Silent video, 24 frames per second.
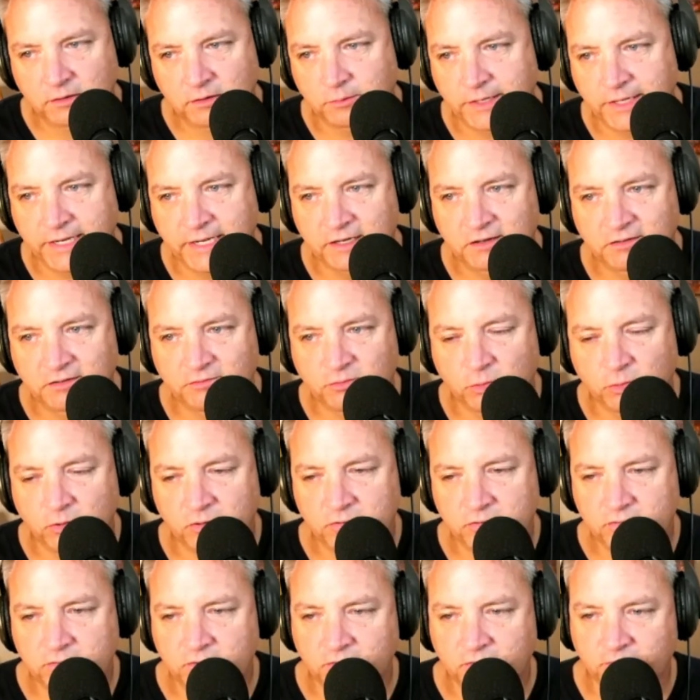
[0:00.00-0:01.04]
got
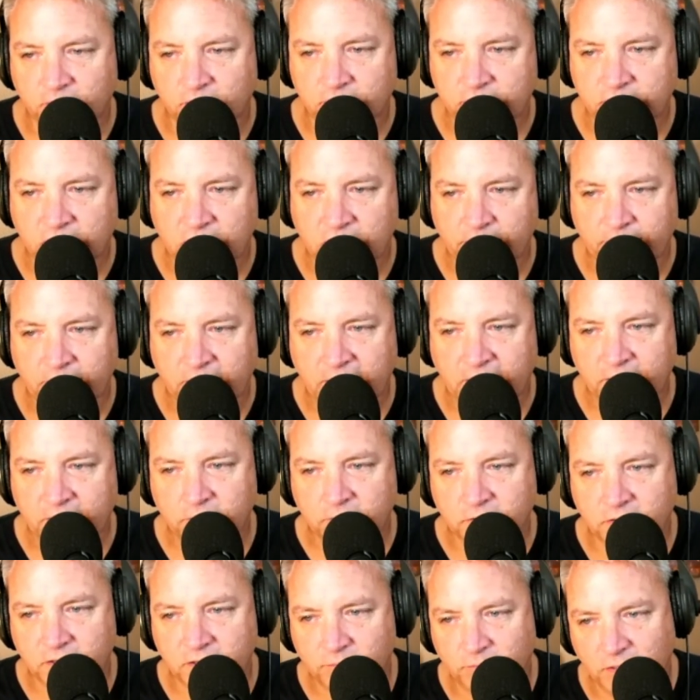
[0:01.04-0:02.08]
divorced the first time, I
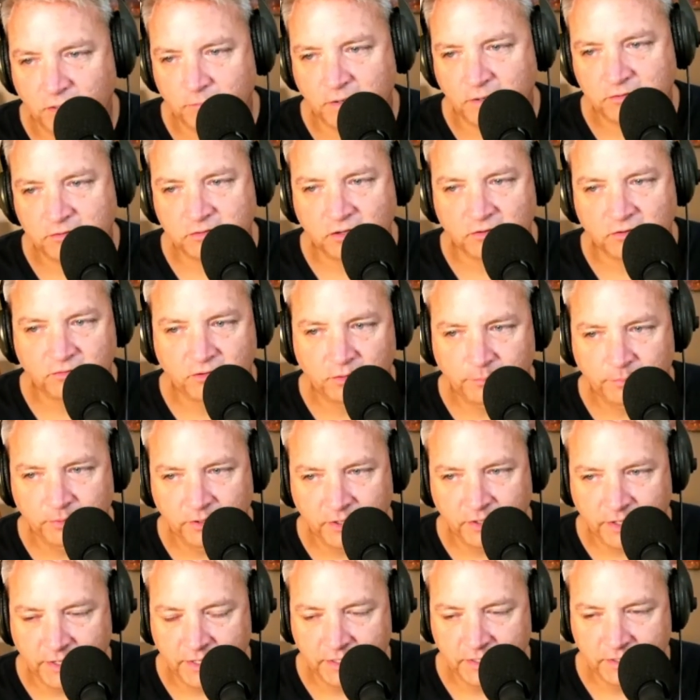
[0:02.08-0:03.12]
really beat myself up a
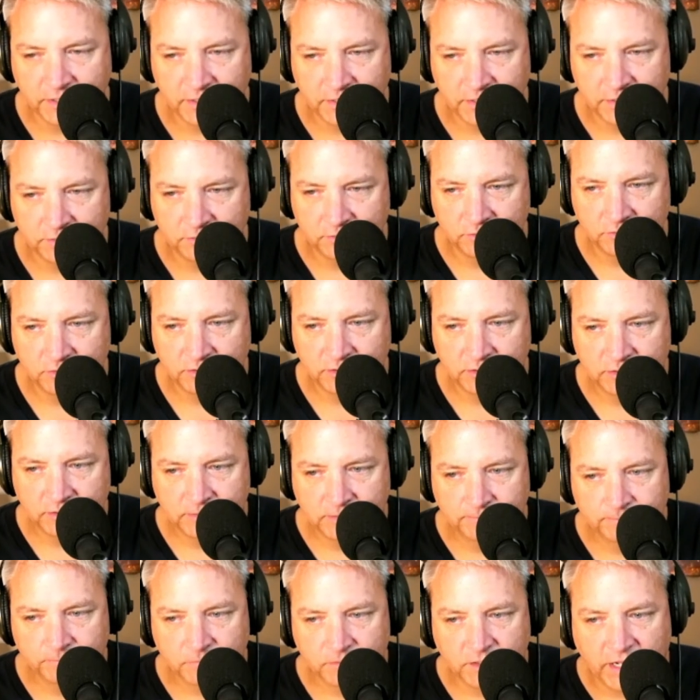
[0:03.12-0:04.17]
lot. And
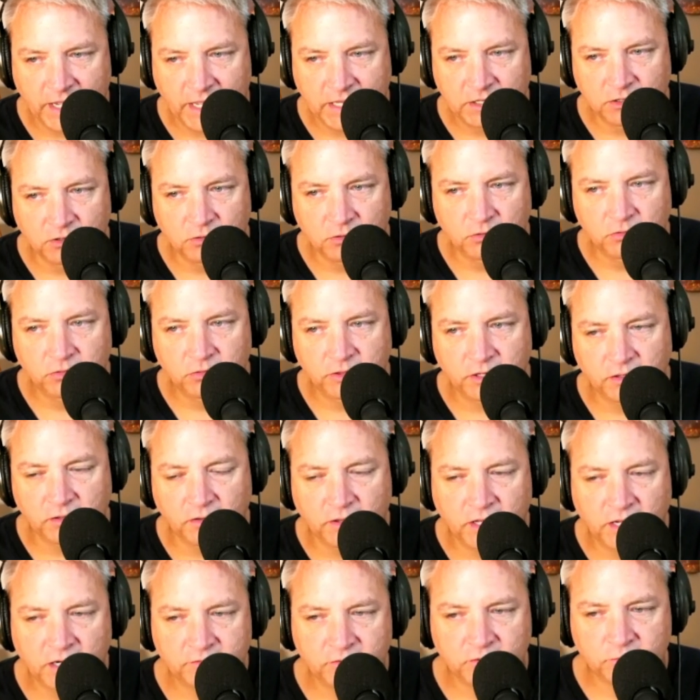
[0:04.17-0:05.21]
I knew that a
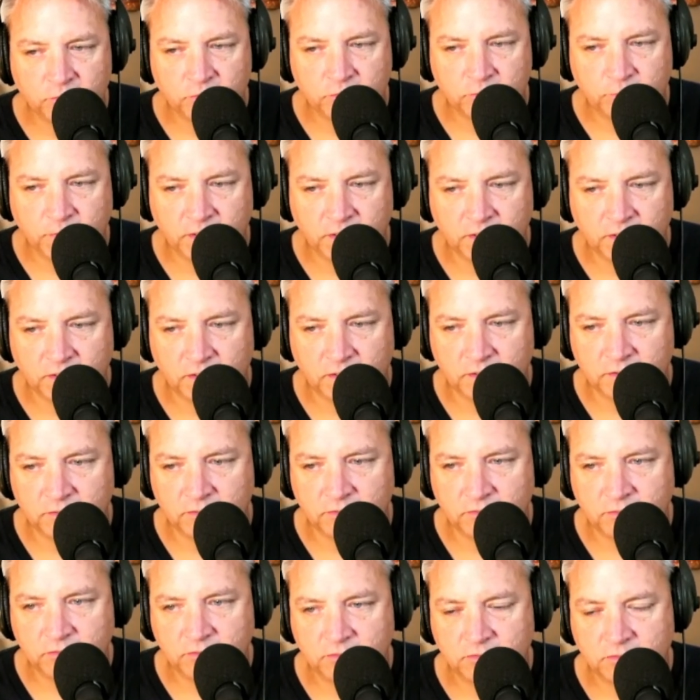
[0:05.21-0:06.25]
lot of it was
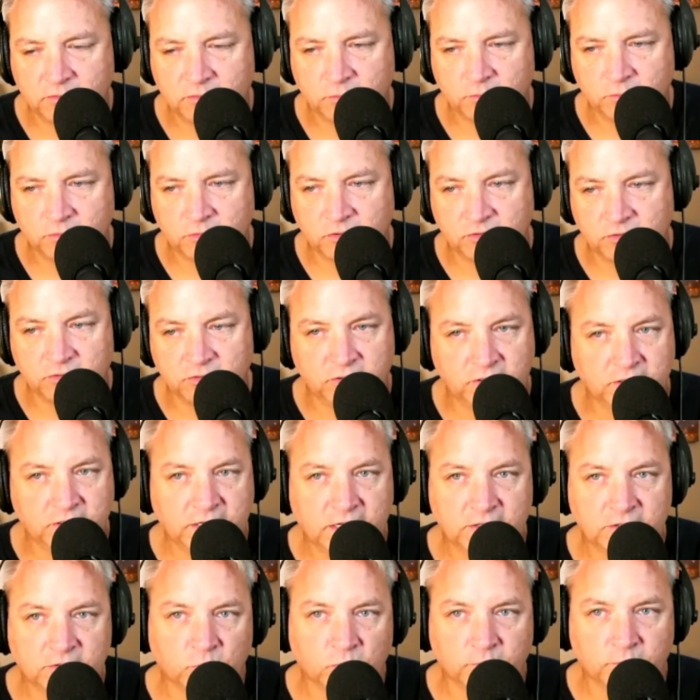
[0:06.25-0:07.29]
because she and
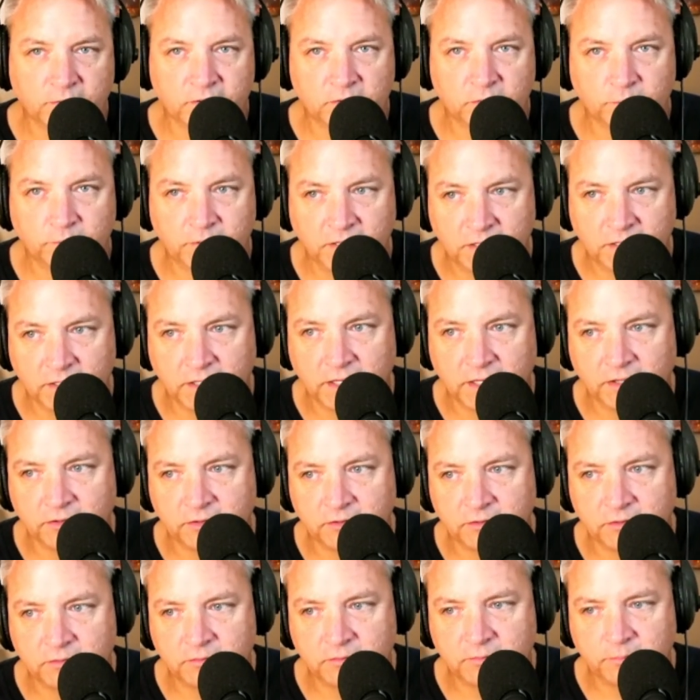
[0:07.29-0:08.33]
I just weren't meant to be
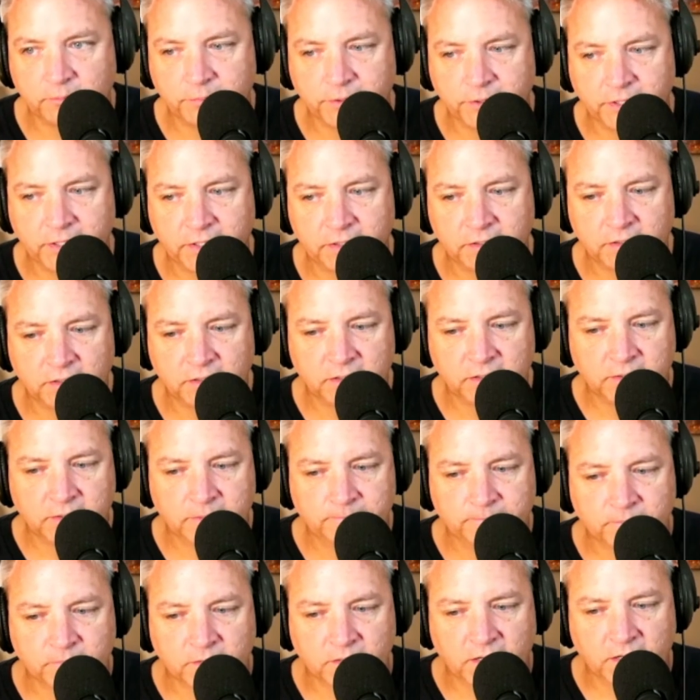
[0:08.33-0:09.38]
together. But
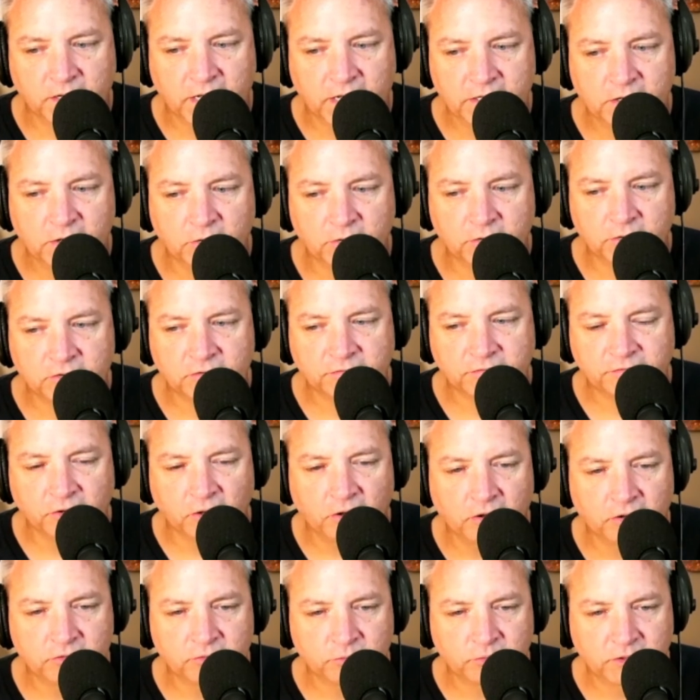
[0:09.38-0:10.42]
I noticed
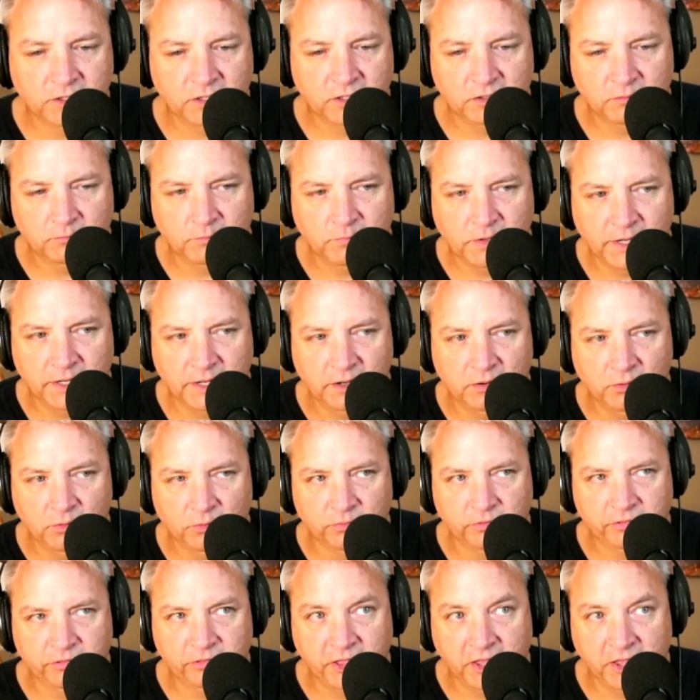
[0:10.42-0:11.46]
flaws within my
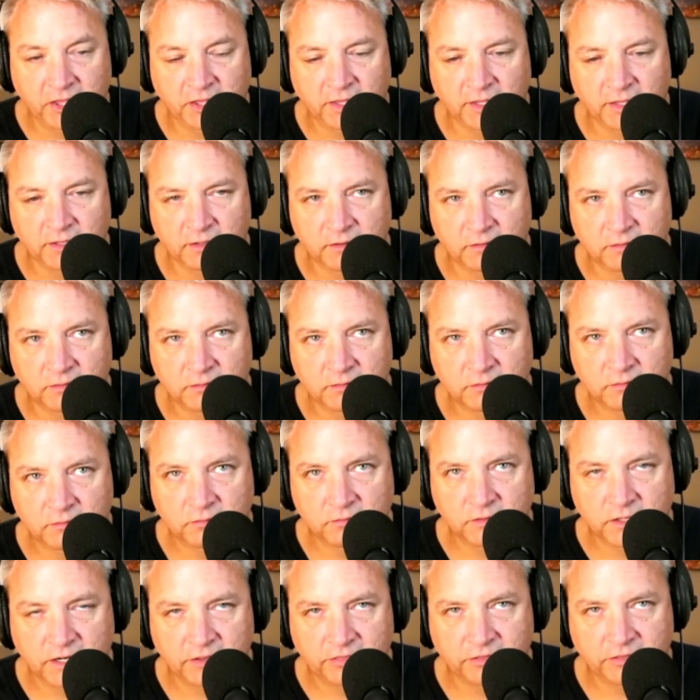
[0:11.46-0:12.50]
own thinking
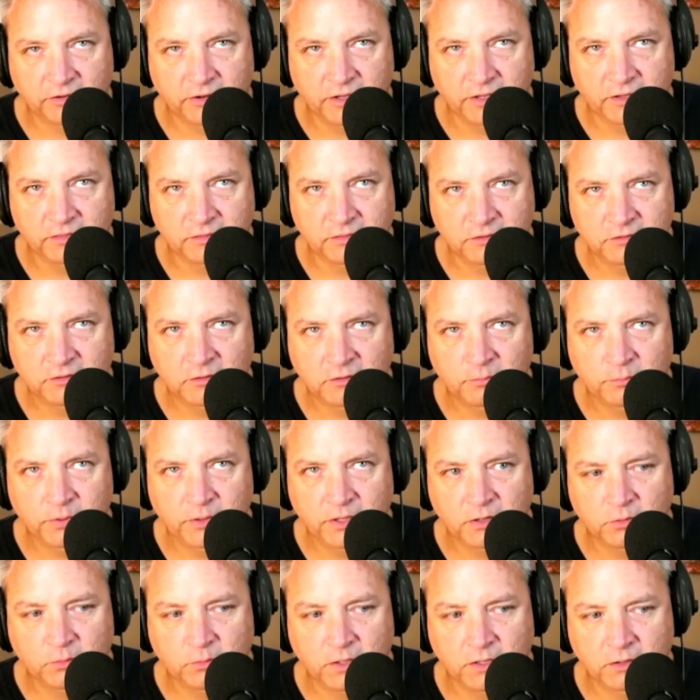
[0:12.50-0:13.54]
that I thought there's a
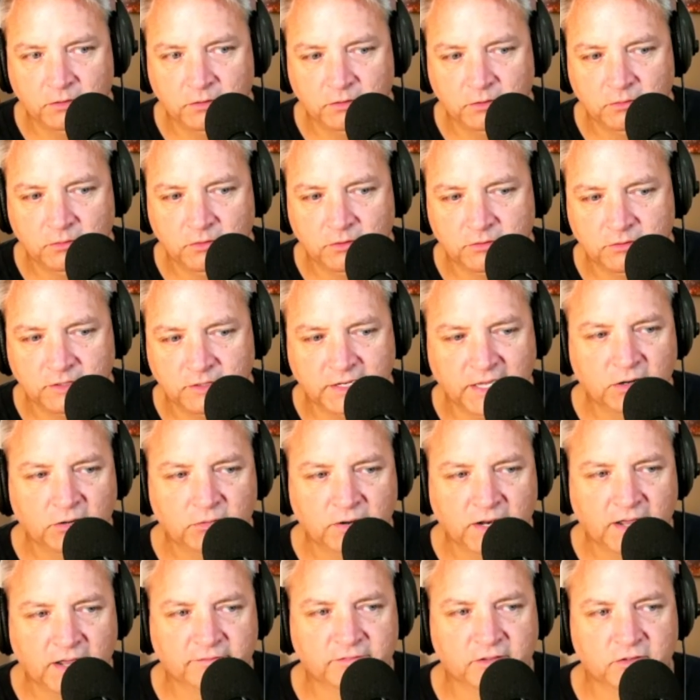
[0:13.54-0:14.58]
better way to do this. And I
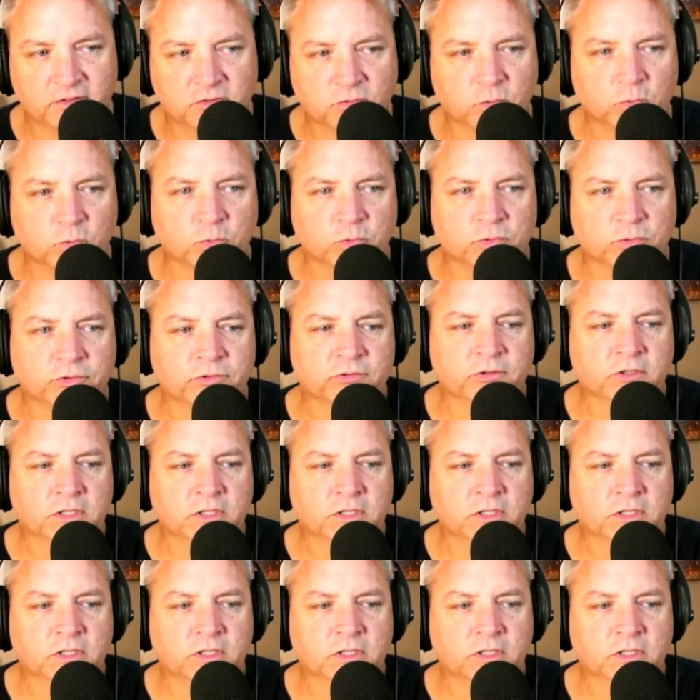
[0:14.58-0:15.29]
don't have the tools.